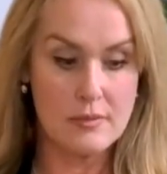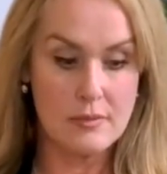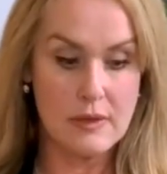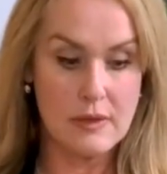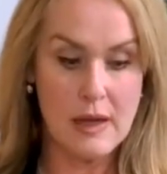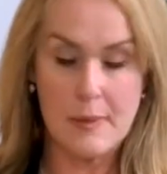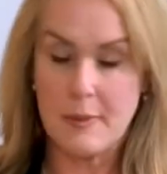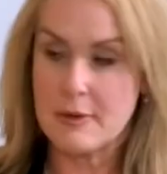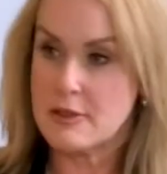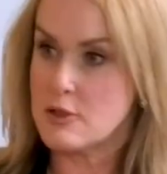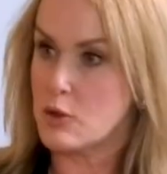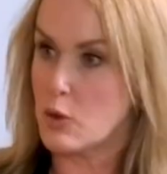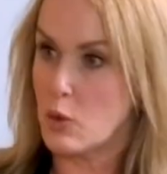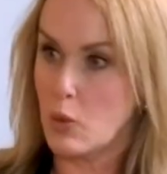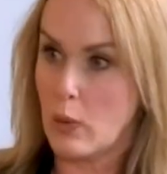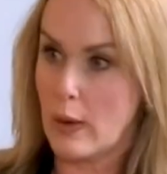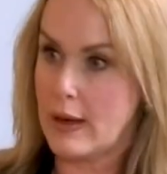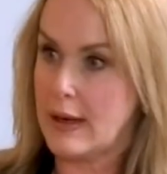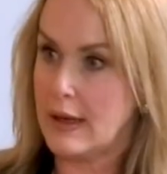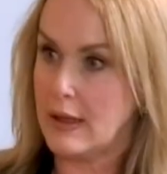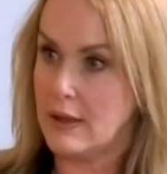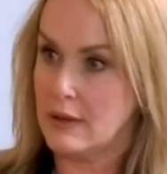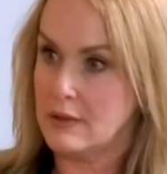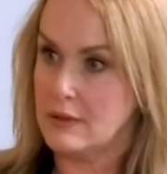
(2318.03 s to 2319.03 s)
coming to a
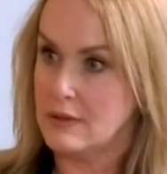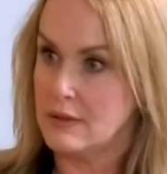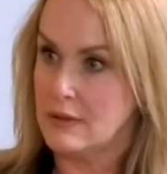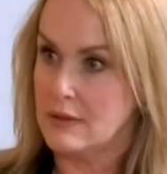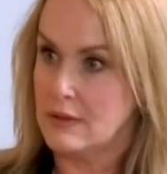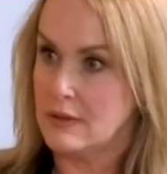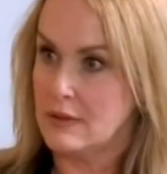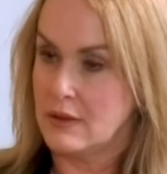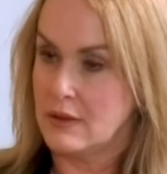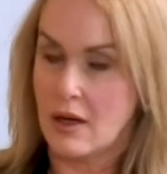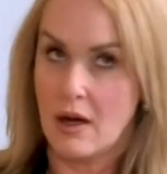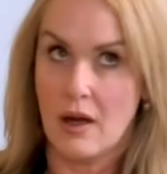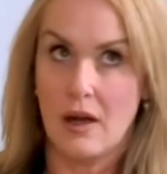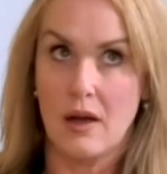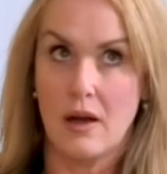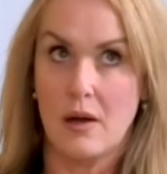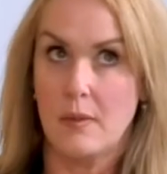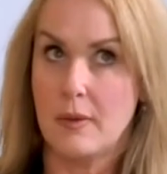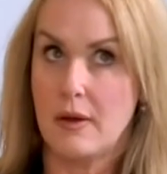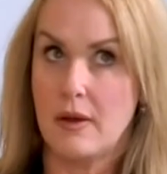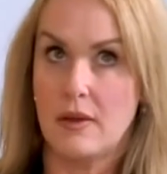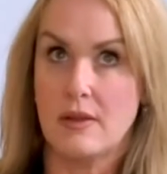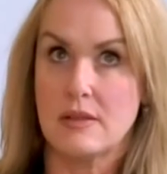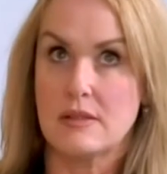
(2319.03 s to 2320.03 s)
wedding, I
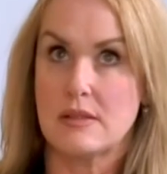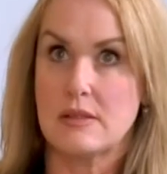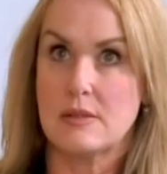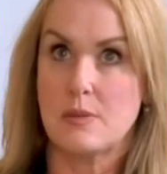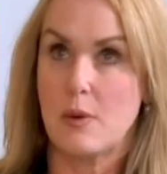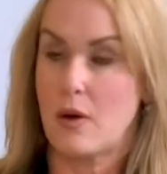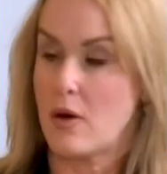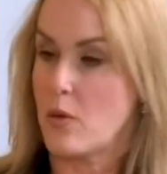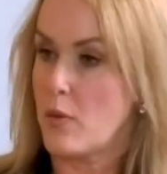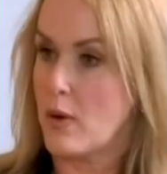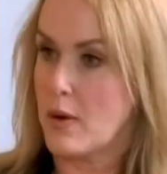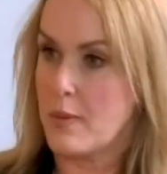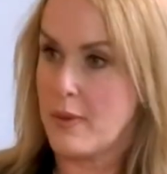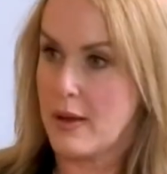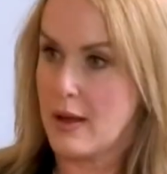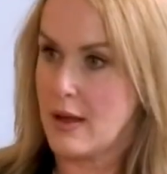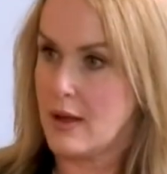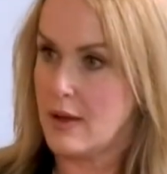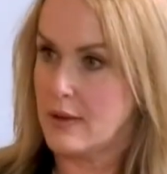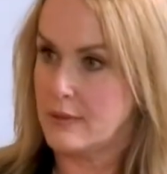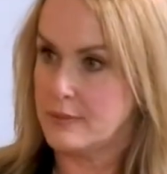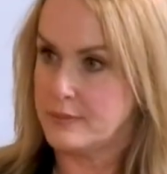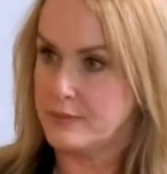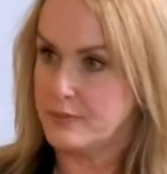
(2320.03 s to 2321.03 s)
went, this is where I want to
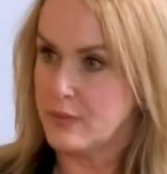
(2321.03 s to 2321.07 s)
be.